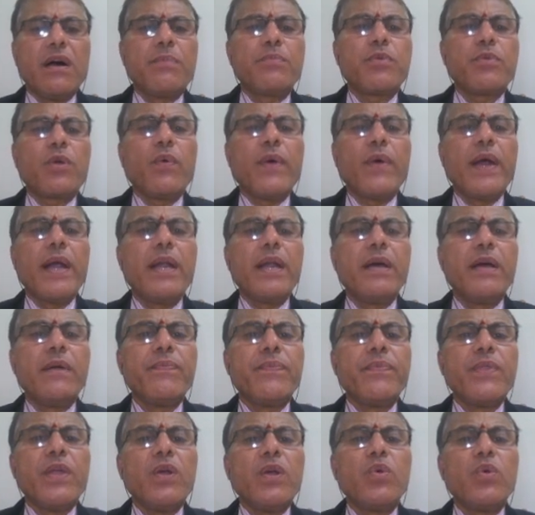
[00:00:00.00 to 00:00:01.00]

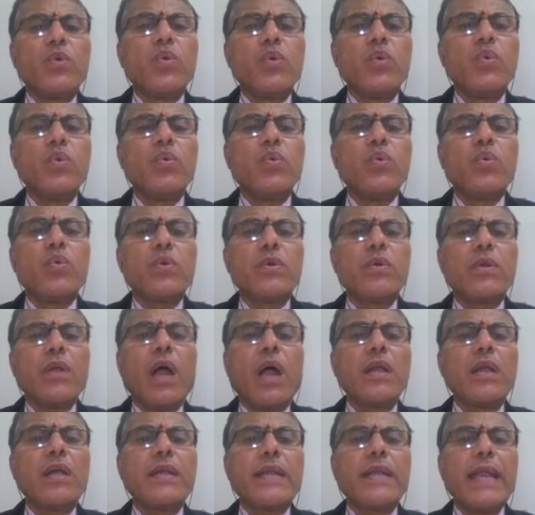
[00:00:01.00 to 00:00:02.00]
Provide 2,
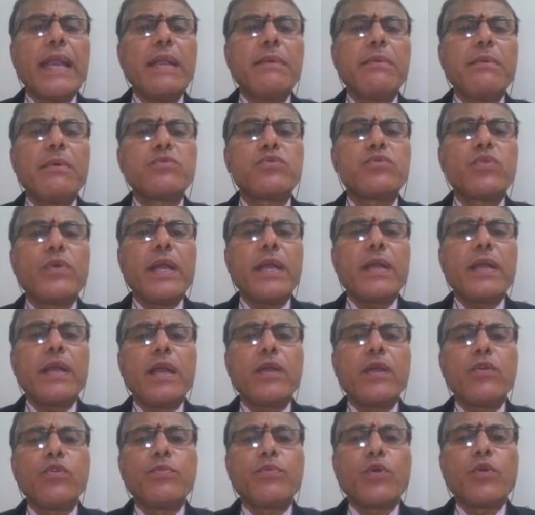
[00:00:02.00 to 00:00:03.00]
not 10 mm student,
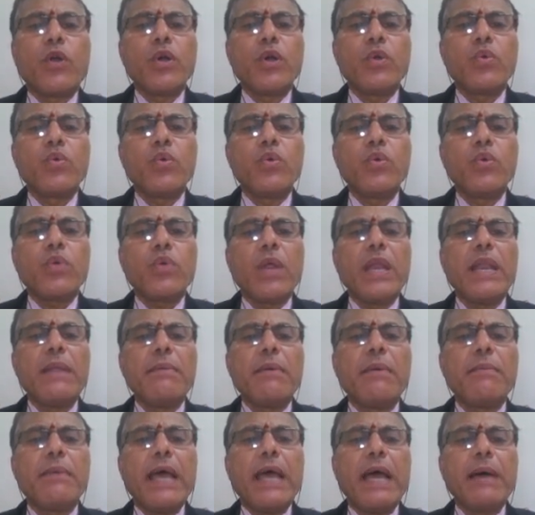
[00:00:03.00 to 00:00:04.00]
right? We provide 2 12
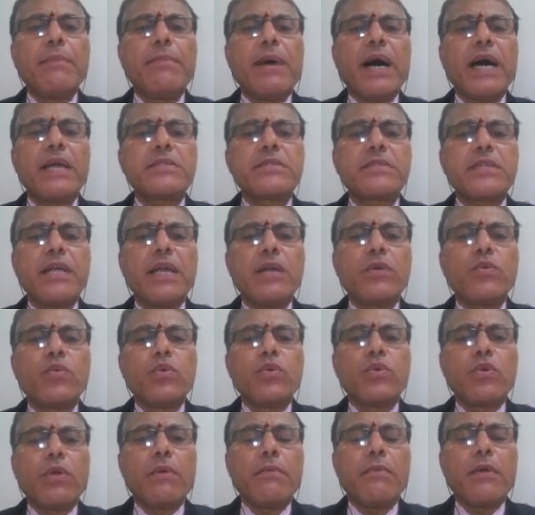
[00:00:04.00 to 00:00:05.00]
mm dia bars, right?
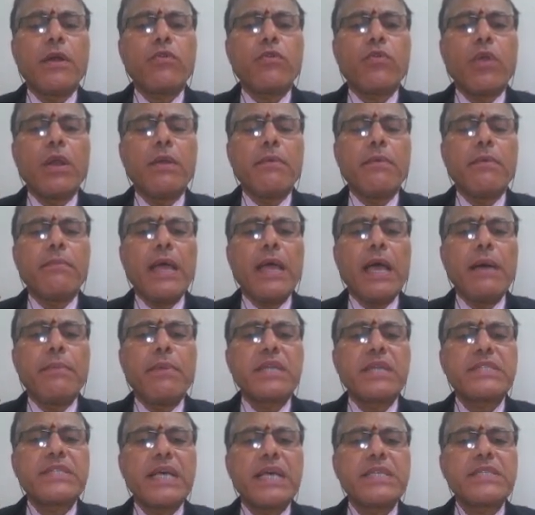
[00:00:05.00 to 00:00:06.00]
2 12 mm dia
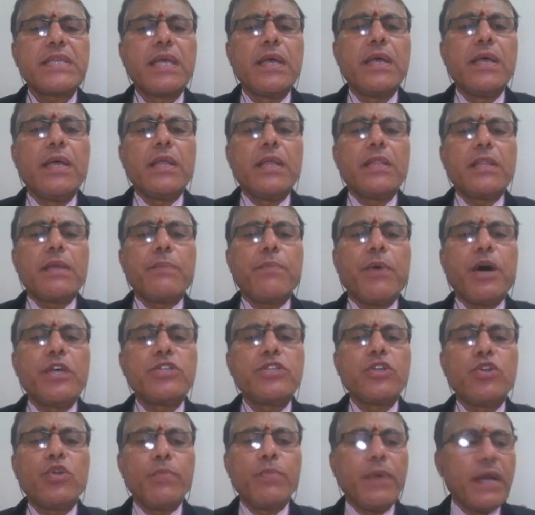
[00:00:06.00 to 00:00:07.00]
bars as the
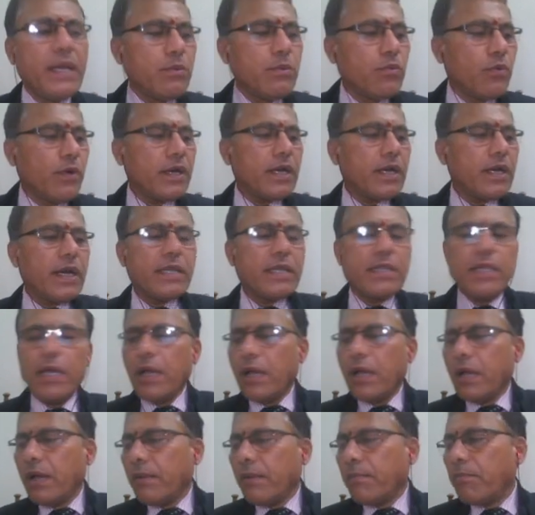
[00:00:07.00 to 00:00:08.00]
positive bending moment at
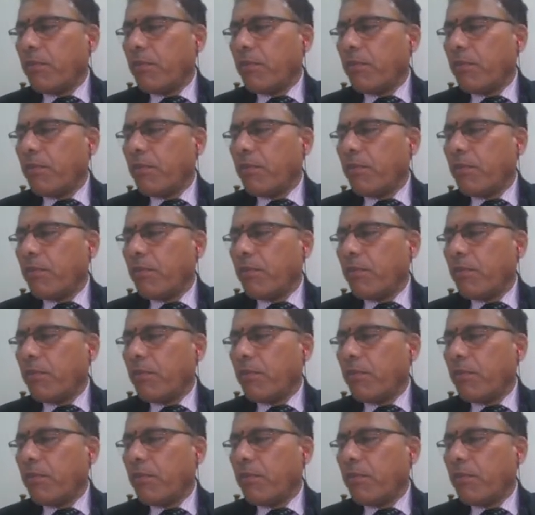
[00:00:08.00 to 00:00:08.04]
the